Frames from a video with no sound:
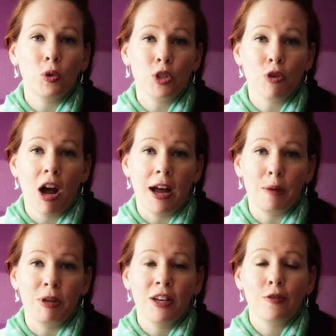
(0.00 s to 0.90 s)

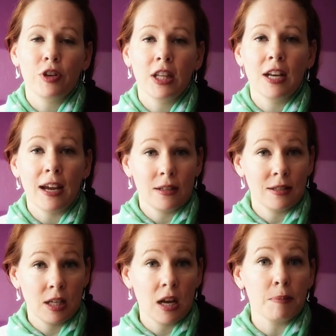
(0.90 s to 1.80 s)
tribe for the
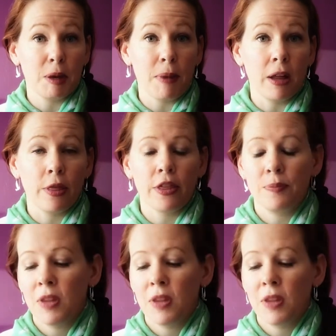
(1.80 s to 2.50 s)
next coming month.